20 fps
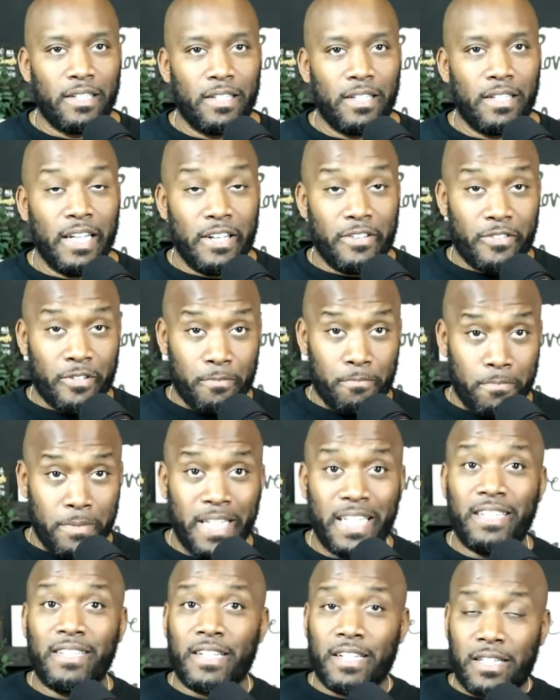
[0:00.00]
Either
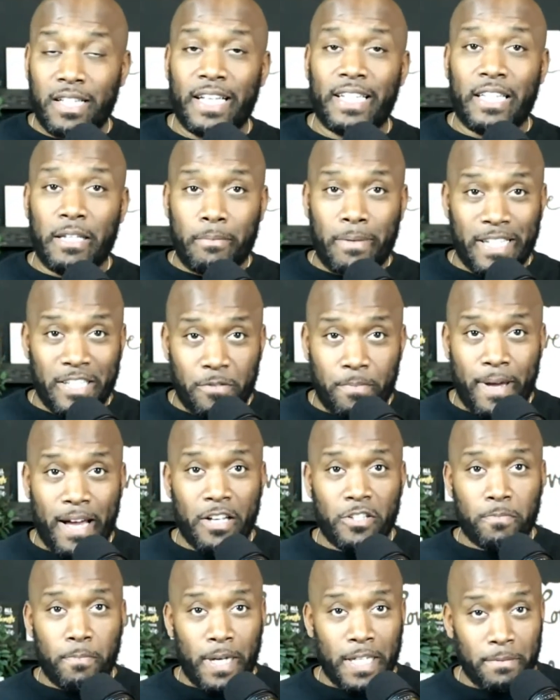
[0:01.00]
me neglecting my
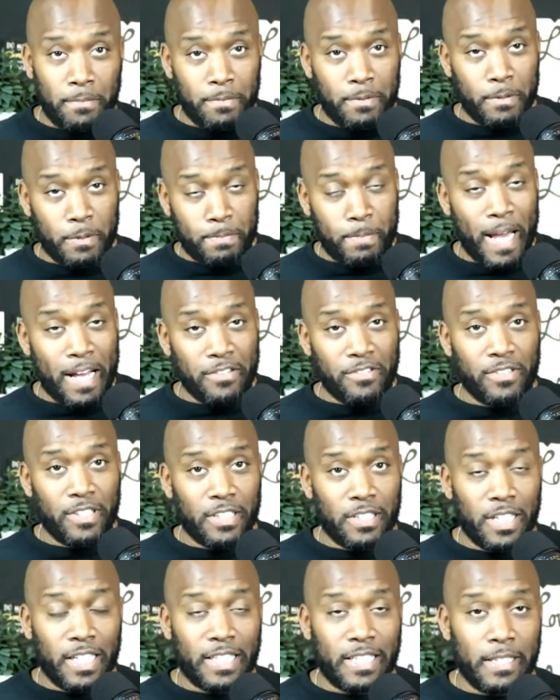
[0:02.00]
spouse
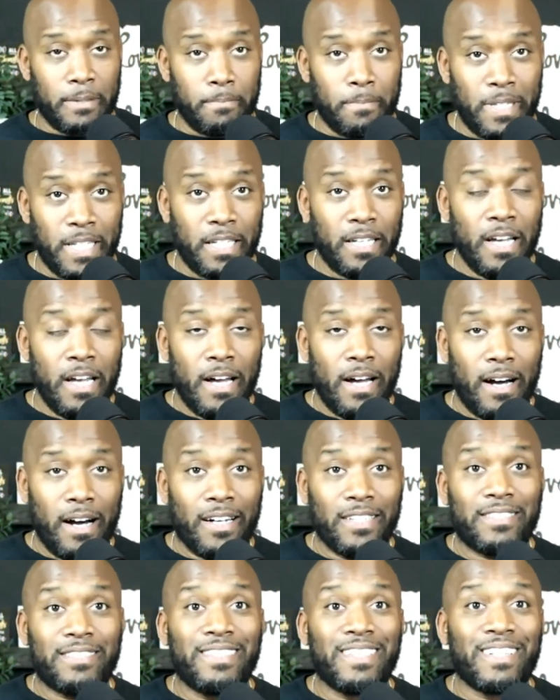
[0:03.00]
neglecting me,
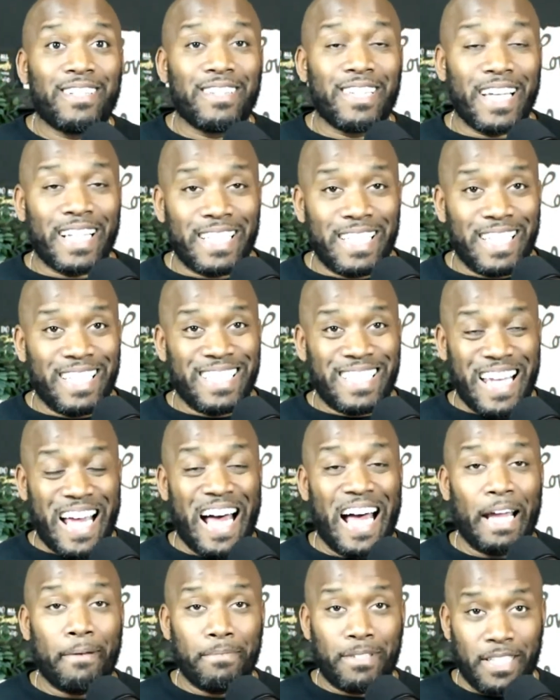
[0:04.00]
us neglecting
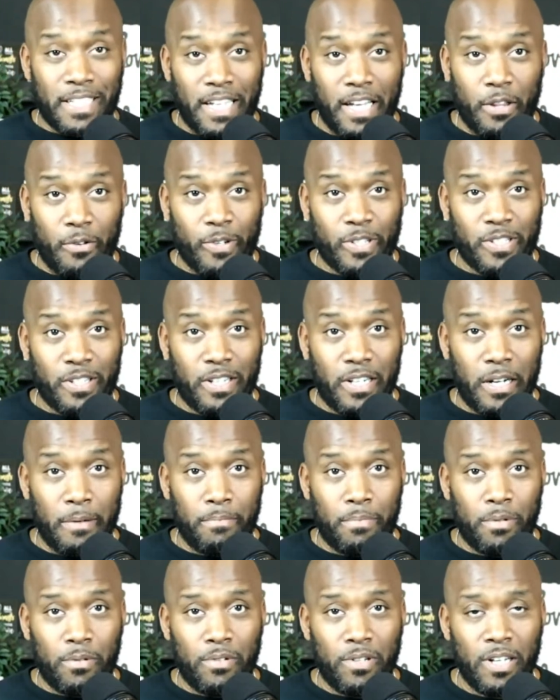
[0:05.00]
time together as a
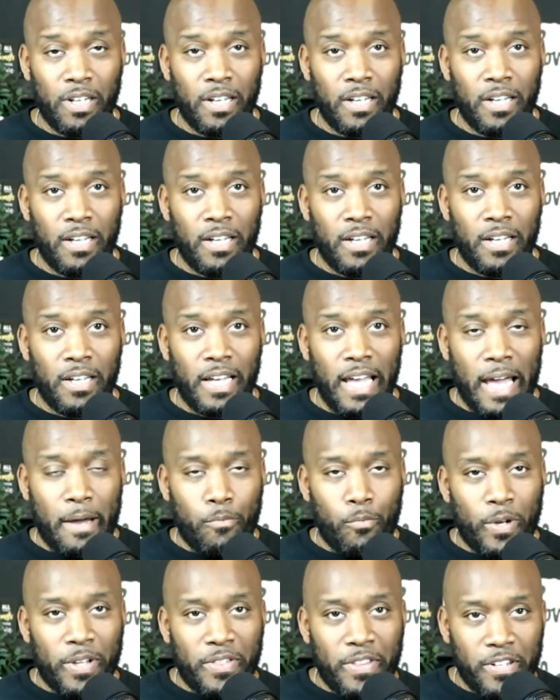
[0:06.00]
couple.
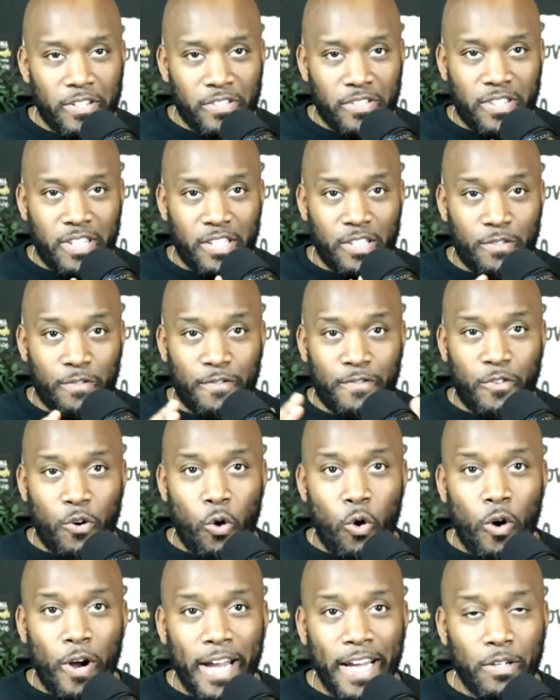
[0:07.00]
And when there's this
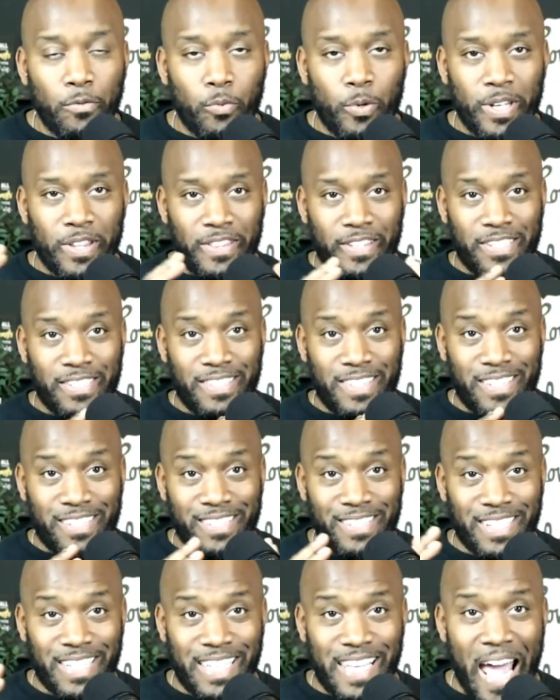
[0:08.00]
void, where there's
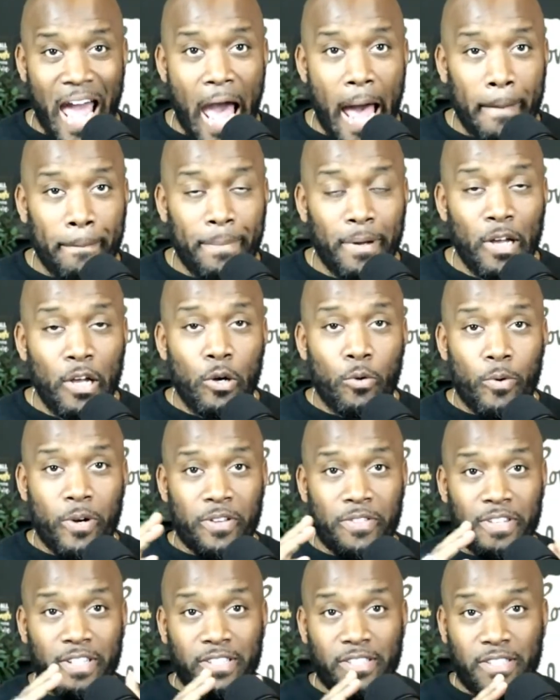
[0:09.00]
this gap, where
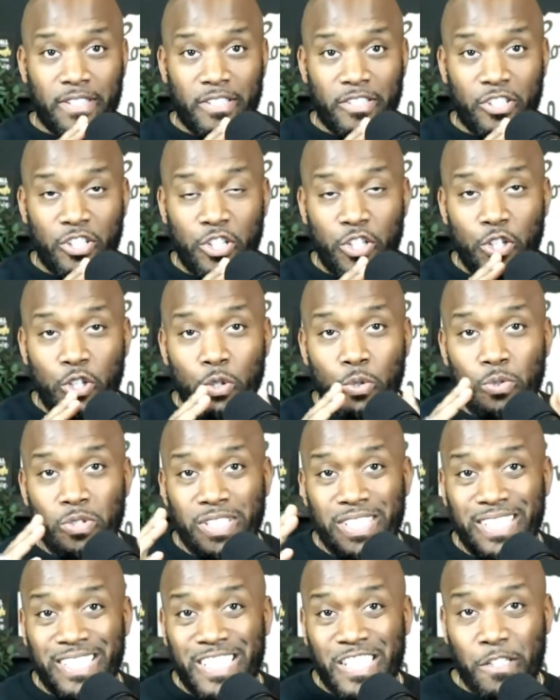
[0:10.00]
there's this huge
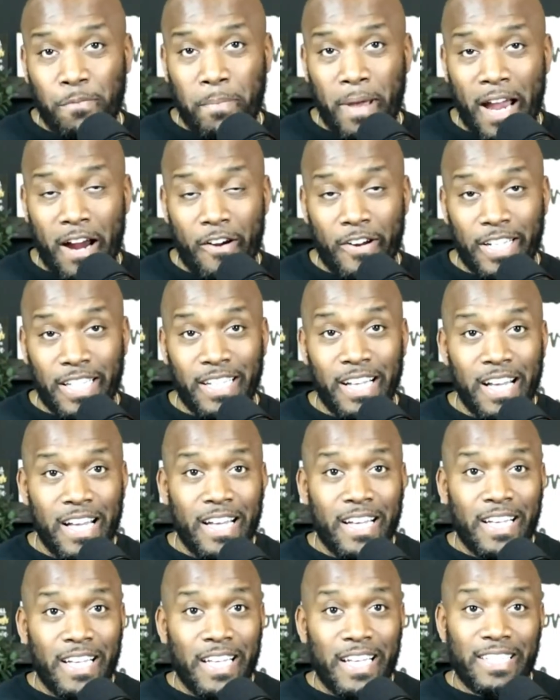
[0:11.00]
disparity,
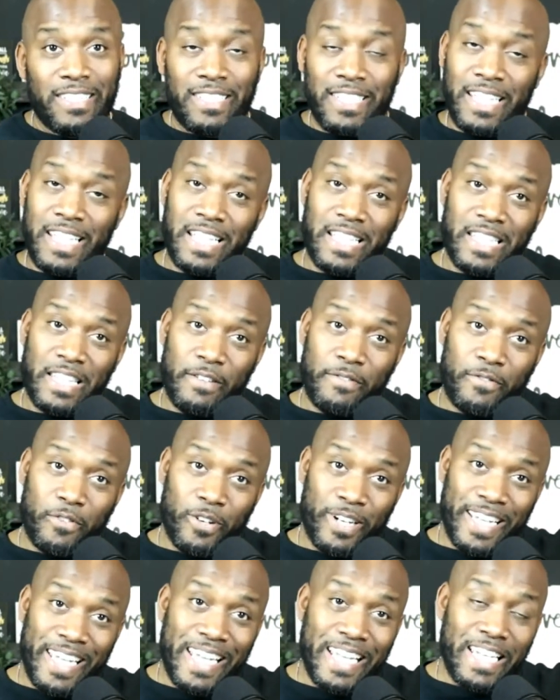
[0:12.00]
it's easy
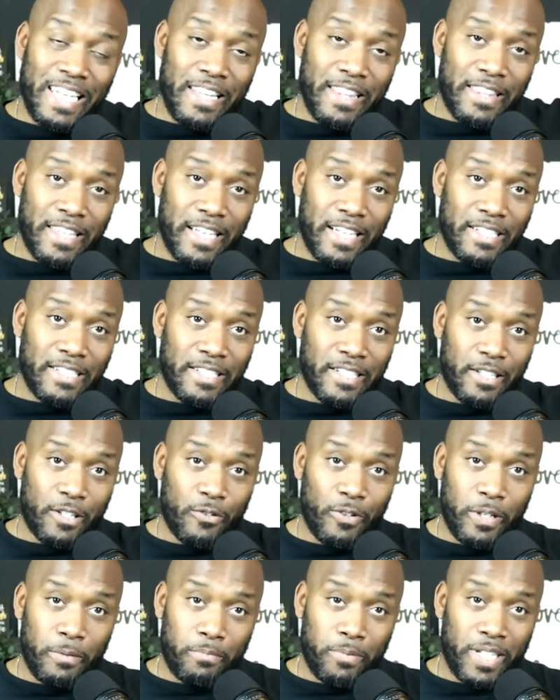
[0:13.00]
for anything to
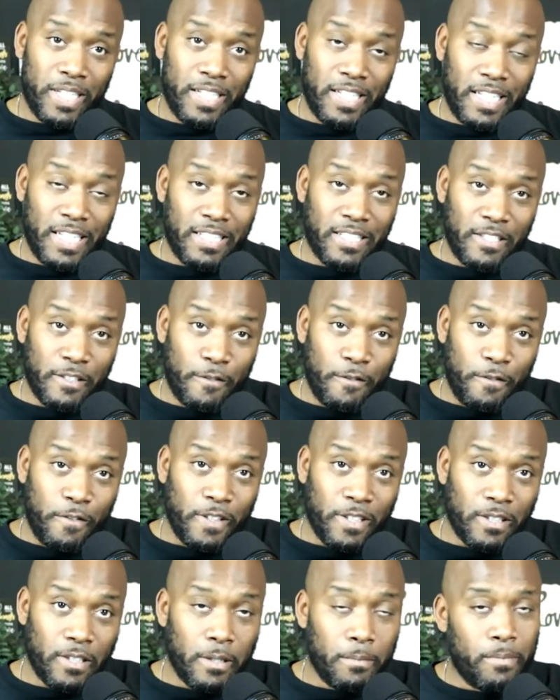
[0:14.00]
creep in and to
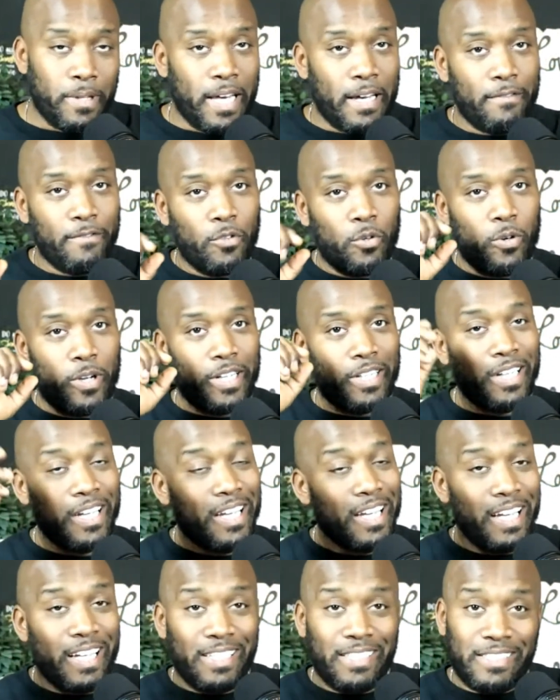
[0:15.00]
fill up that void.
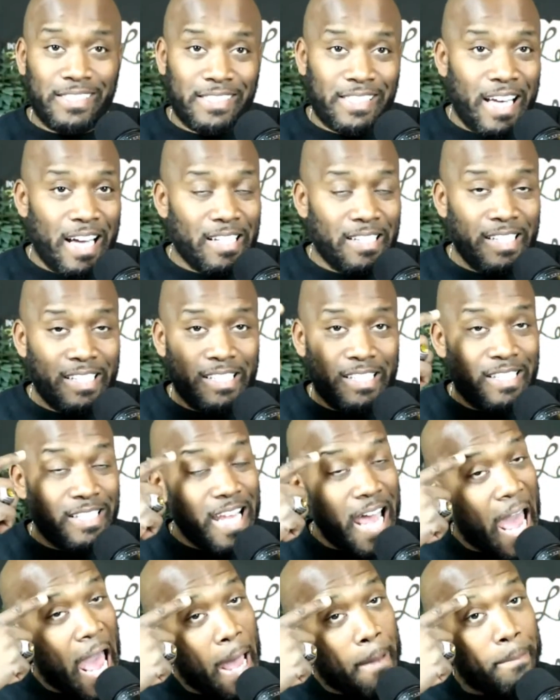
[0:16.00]
And Sally just
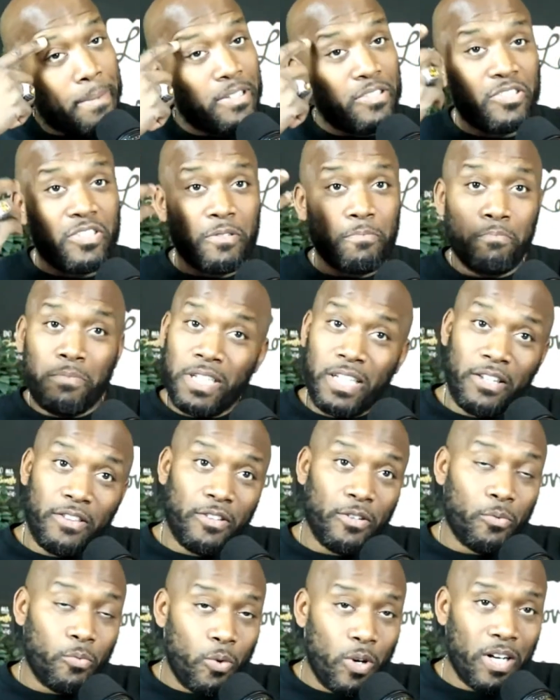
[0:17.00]
happened to be
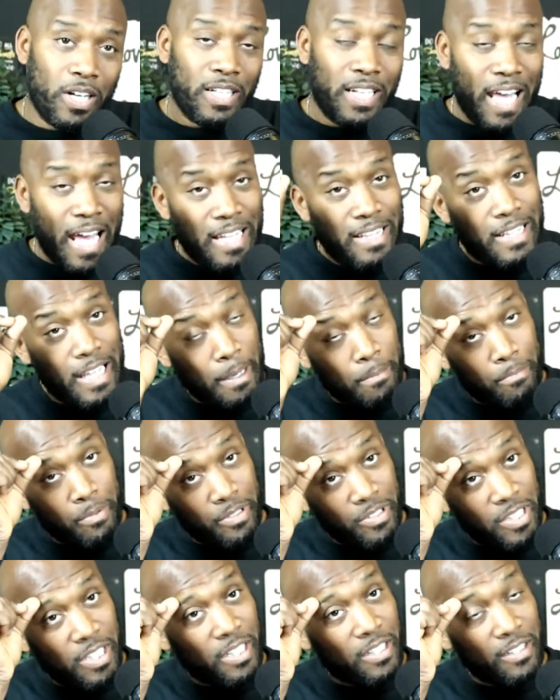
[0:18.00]
the one at that
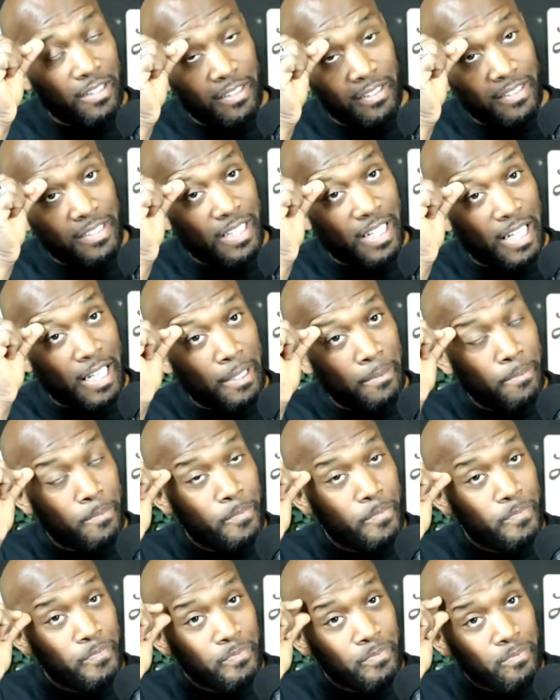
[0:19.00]
particular time.
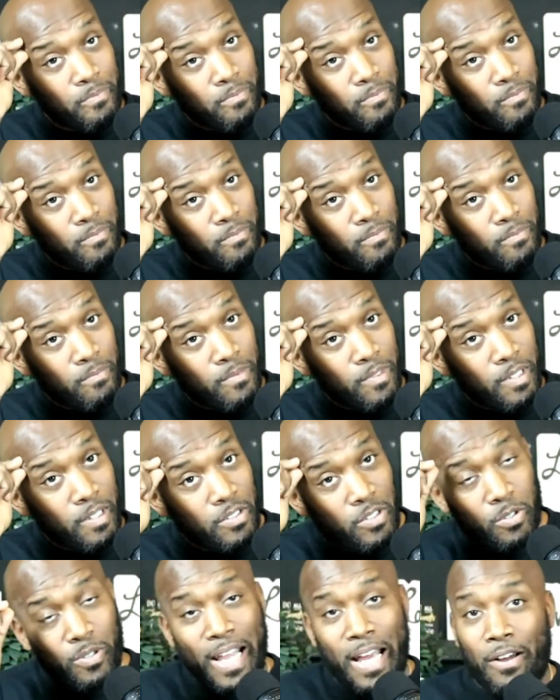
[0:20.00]

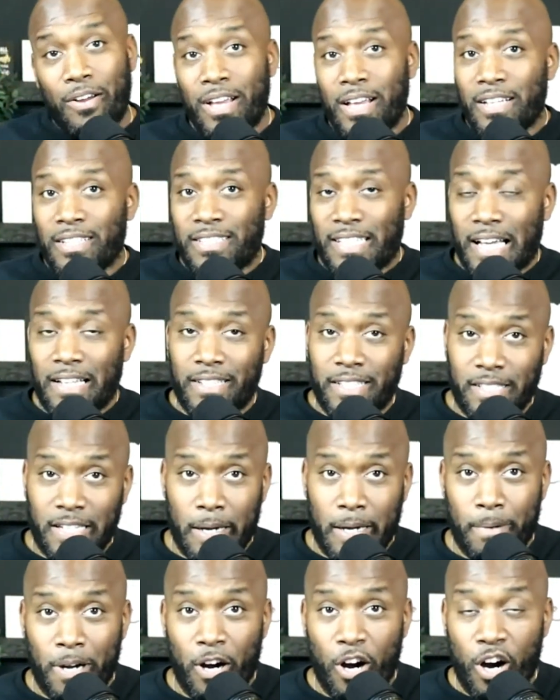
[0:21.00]
So now Sally's
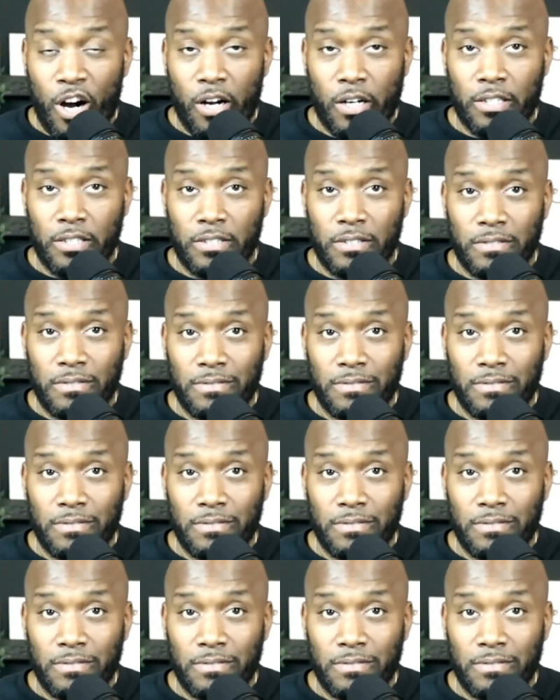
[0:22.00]
got my heart.